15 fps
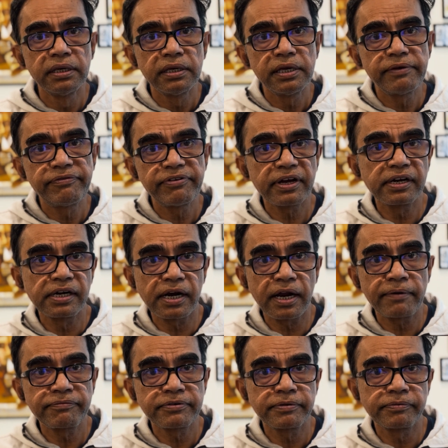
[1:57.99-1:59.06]
If a
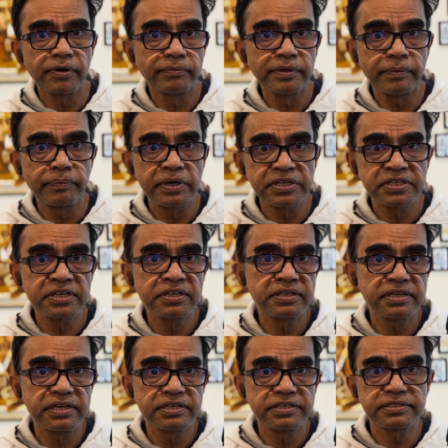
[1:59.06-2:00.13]
graft from the patient
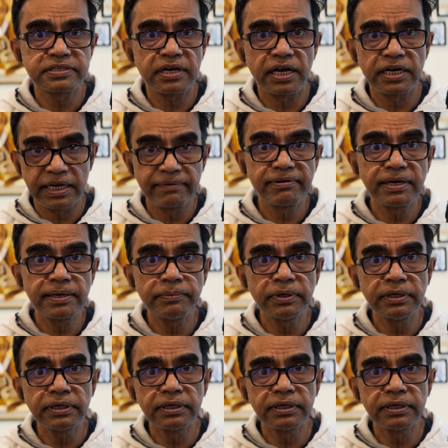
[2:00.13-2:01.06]
is unavailable,